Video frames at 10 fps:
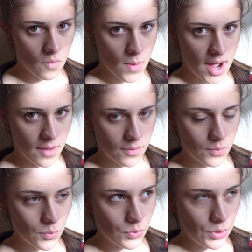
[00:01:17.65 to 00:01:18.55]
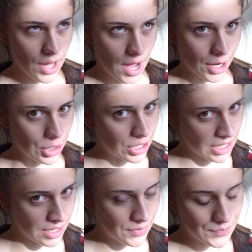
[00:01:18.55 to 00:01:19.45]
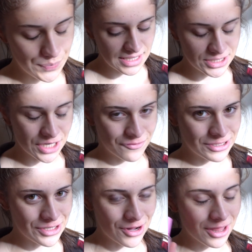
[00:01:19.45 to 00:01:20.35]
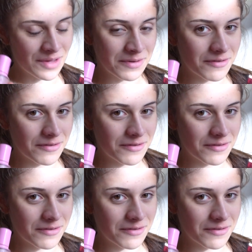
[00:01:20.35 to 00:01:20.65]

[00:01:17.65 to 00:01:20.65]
wow, the Irony, the Jeffree Star Liquid